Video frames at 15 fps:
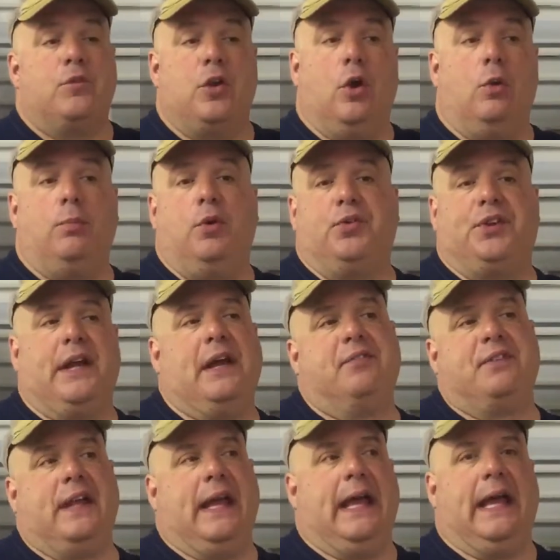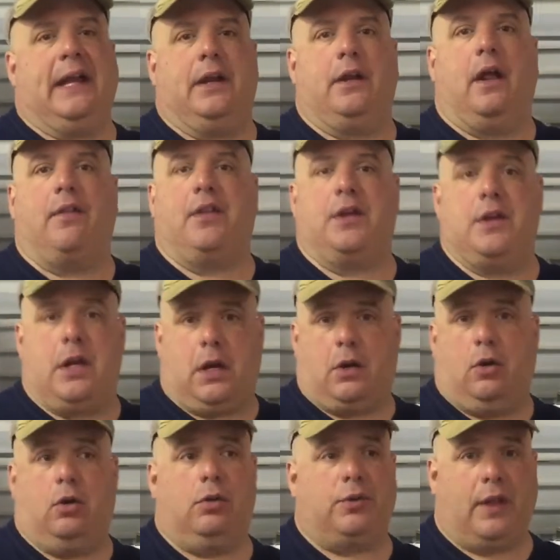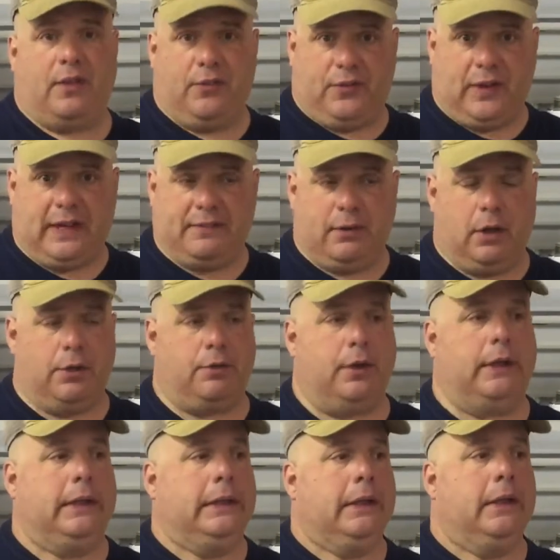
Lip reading: you almost have to add another nickel, another $500